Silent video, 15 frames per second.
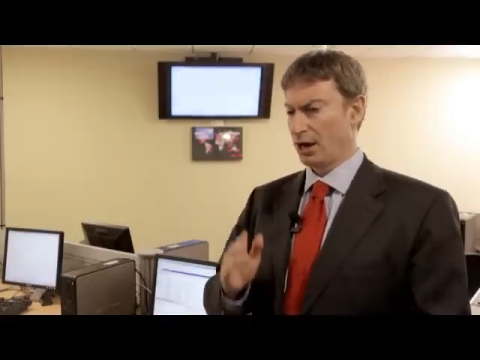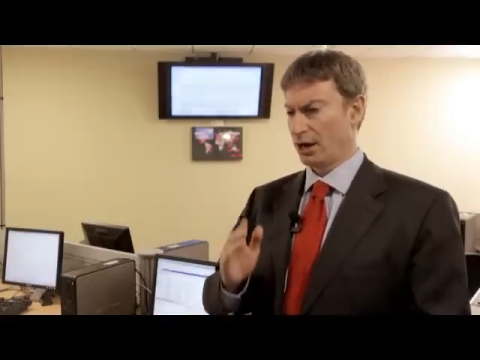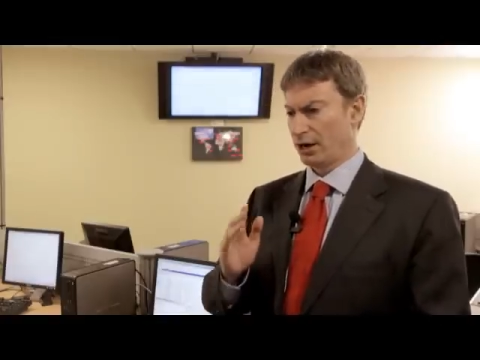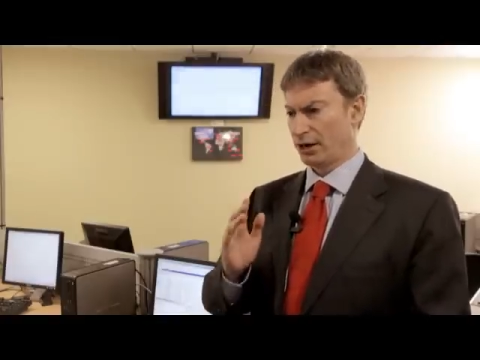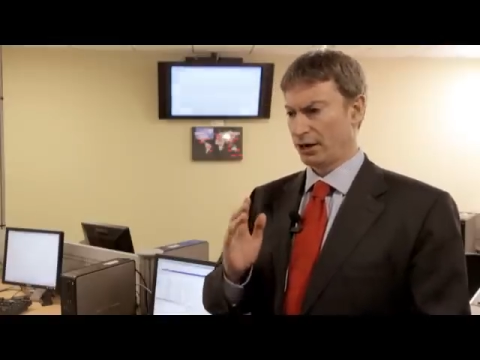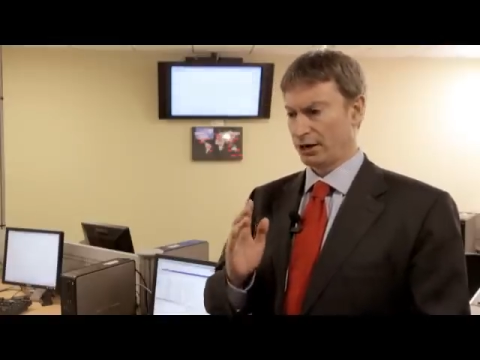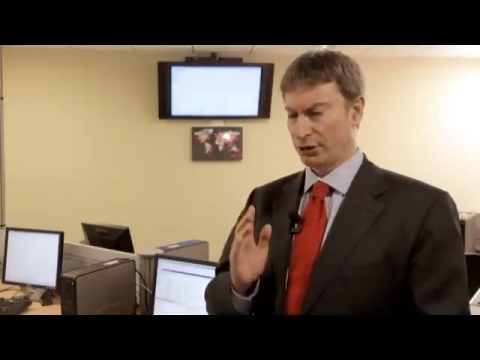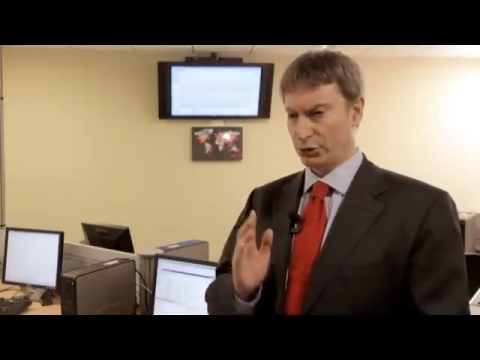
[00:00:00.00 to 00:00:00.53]

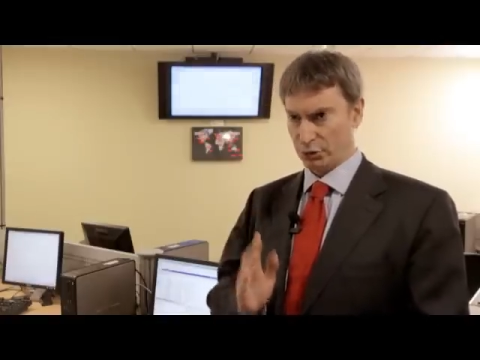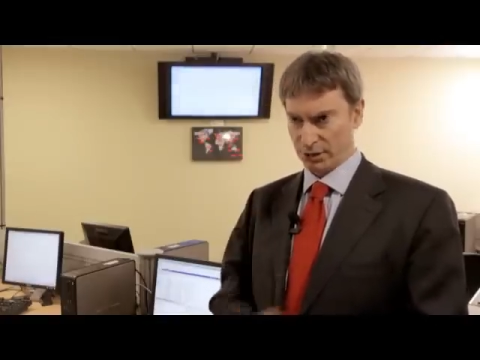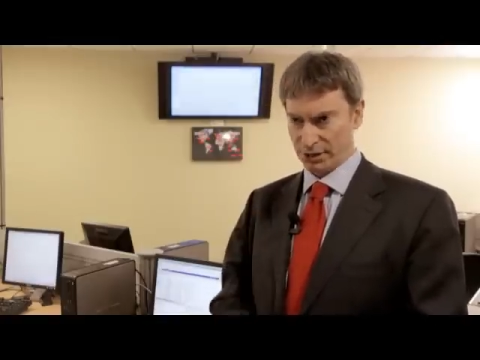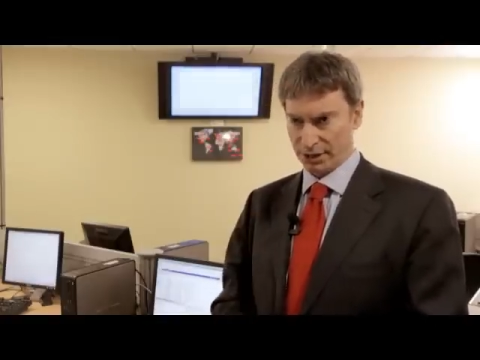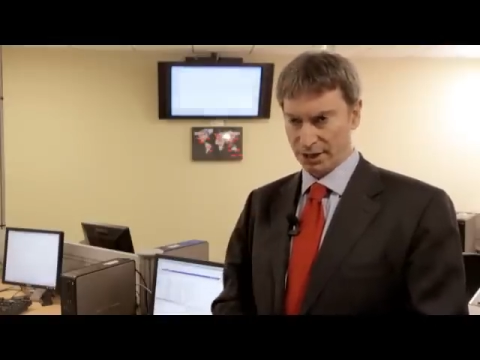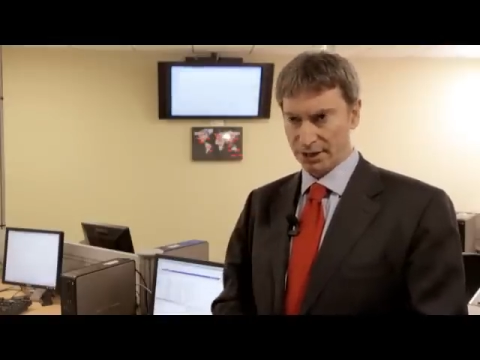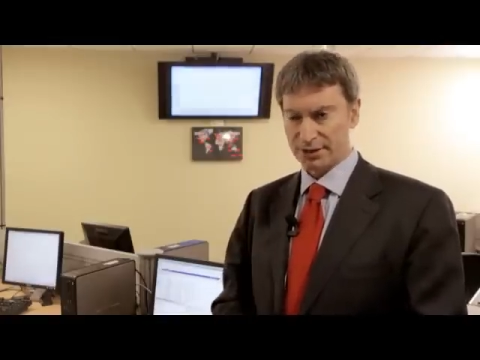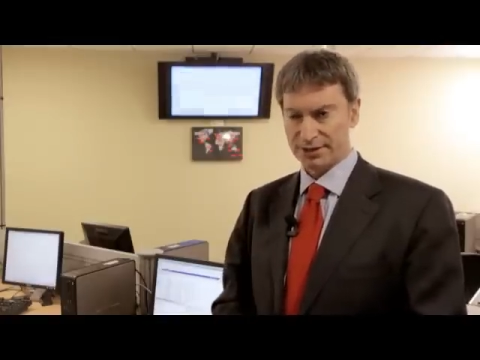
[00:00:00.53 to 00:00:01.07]
uh,
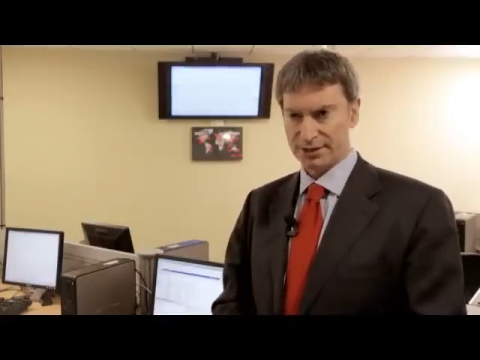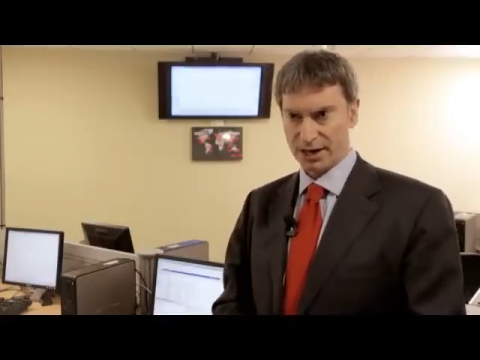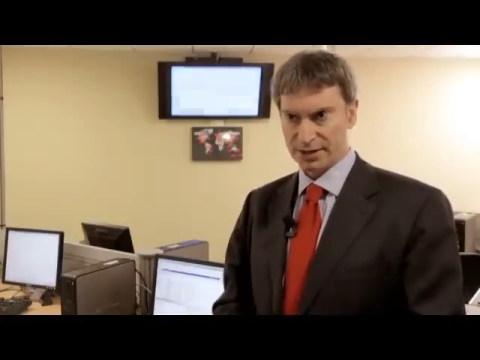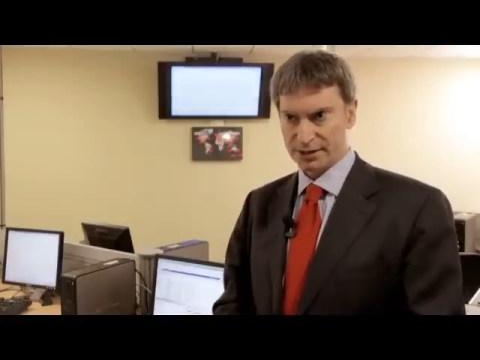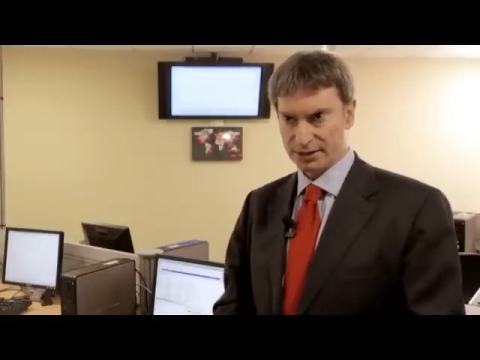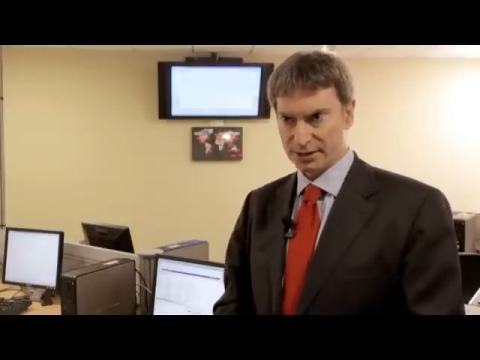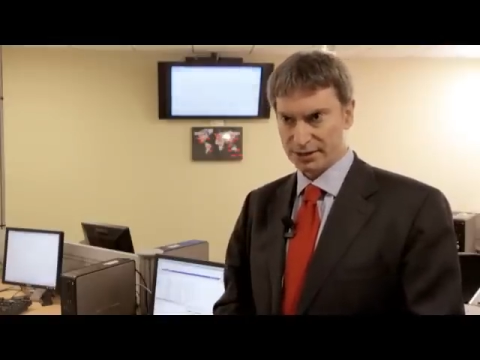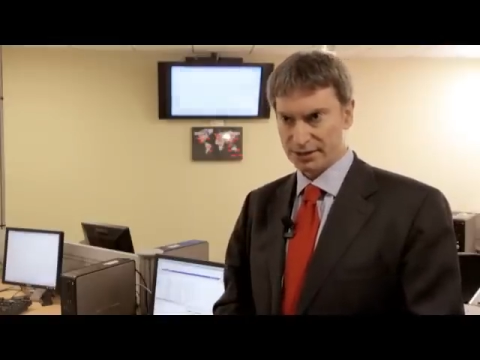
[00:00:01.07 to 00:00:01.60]
trading
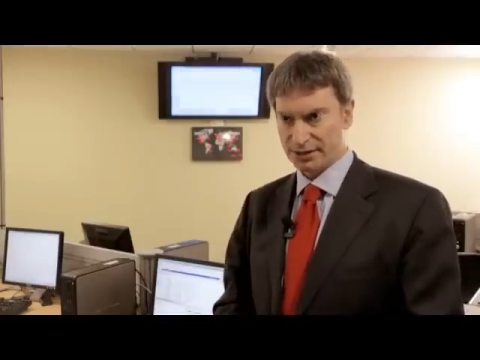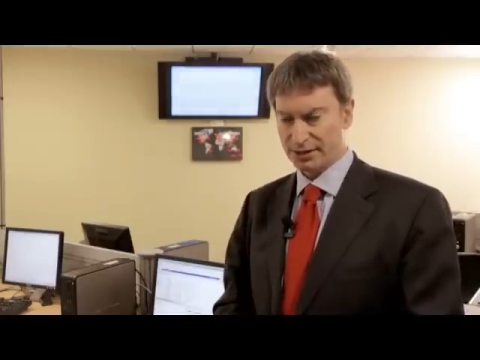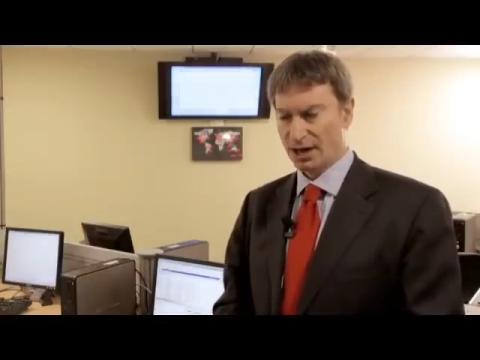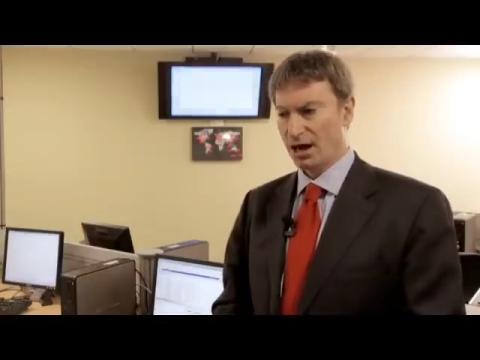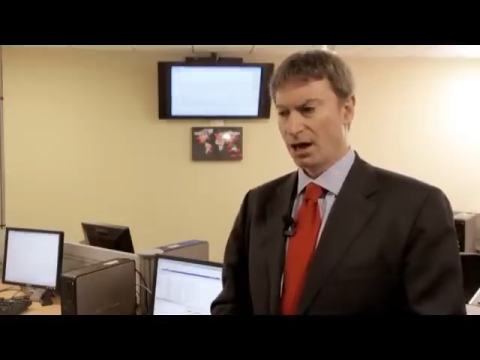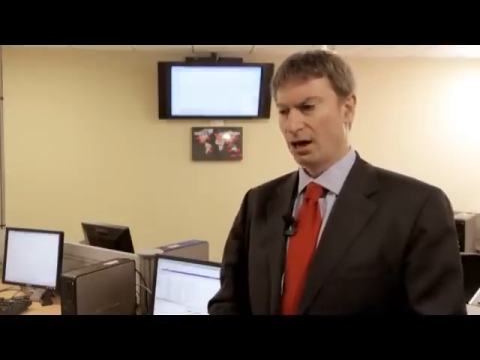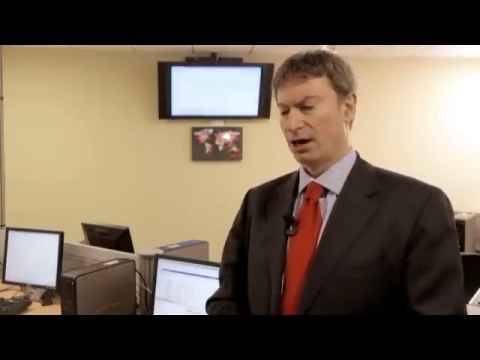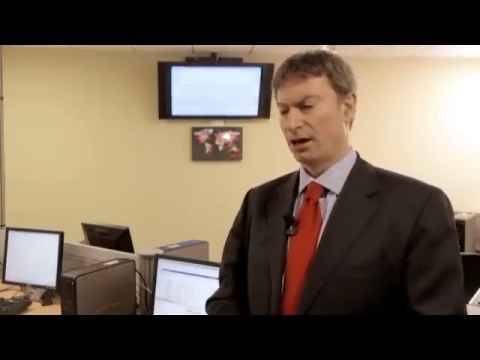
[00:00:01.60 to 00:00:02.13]
exercises
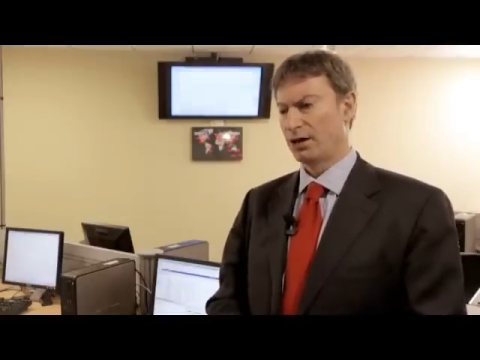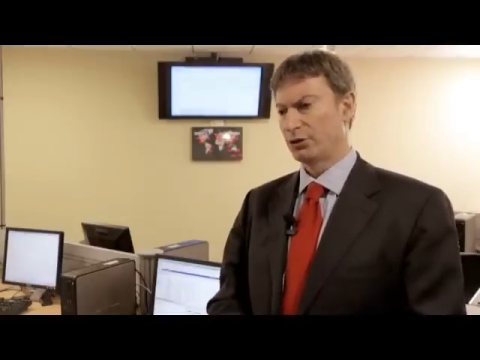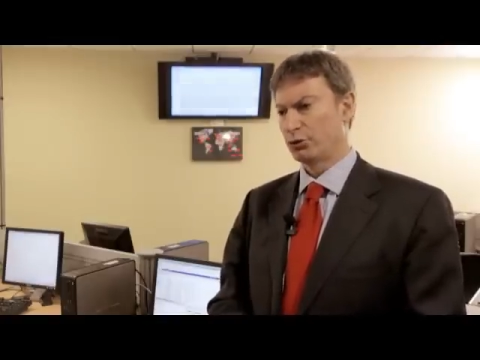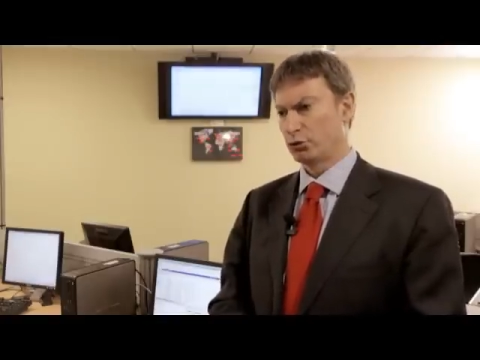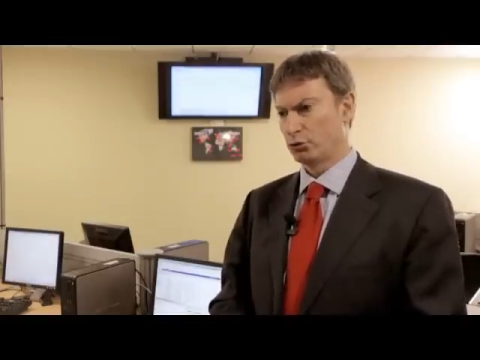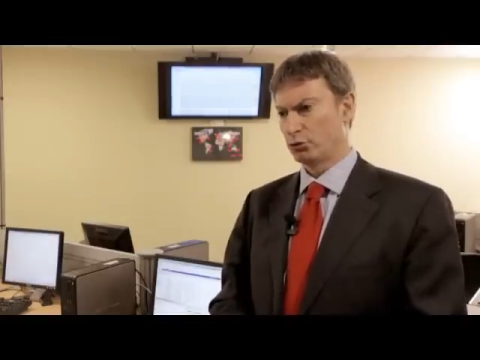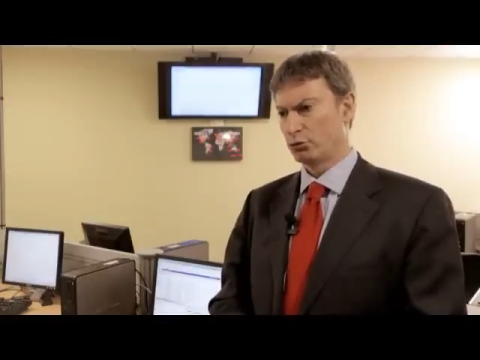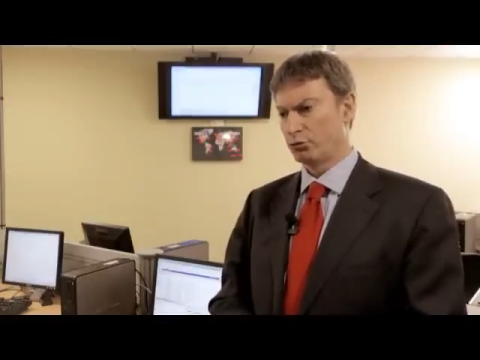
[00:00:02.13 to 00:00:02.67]
uh,
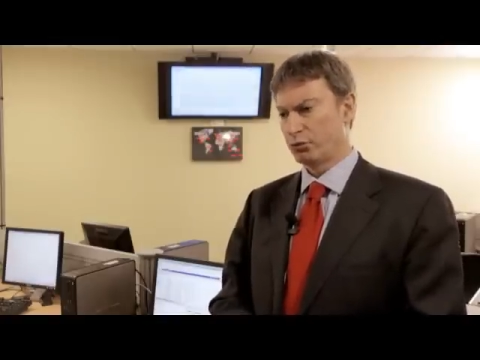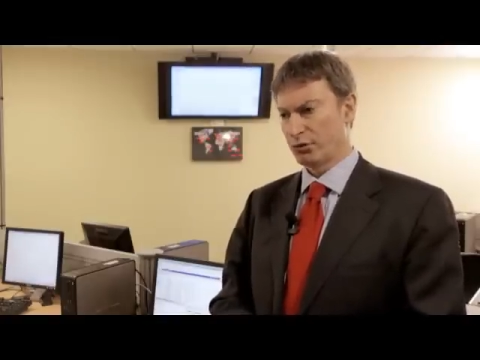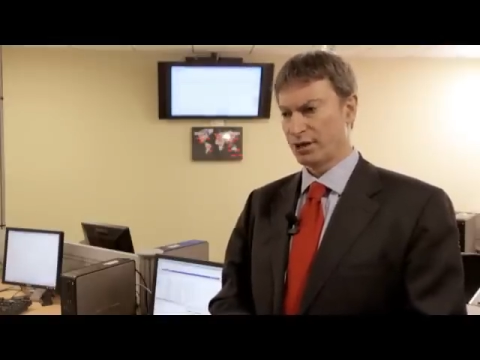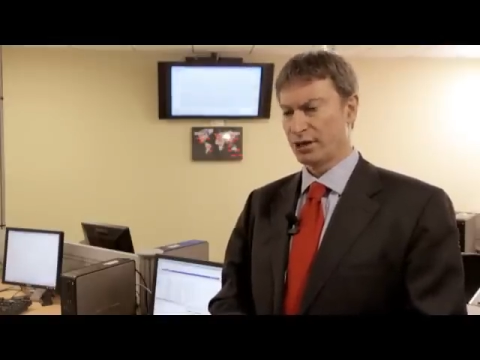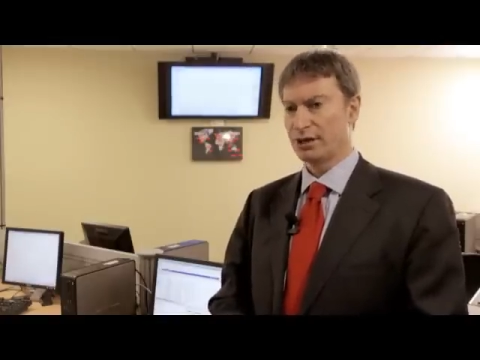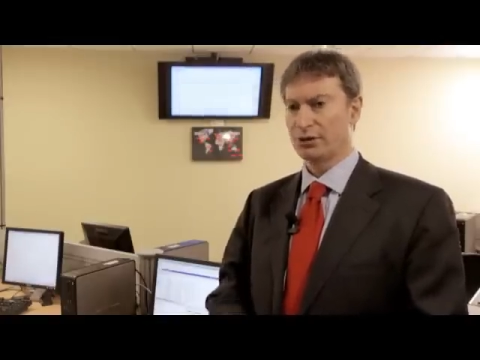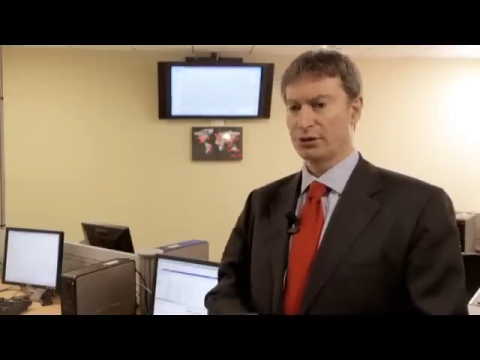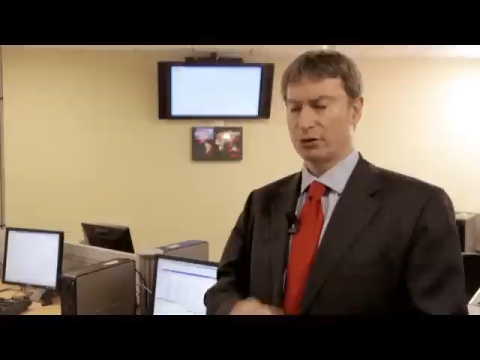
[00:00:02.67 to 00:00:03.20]
to bring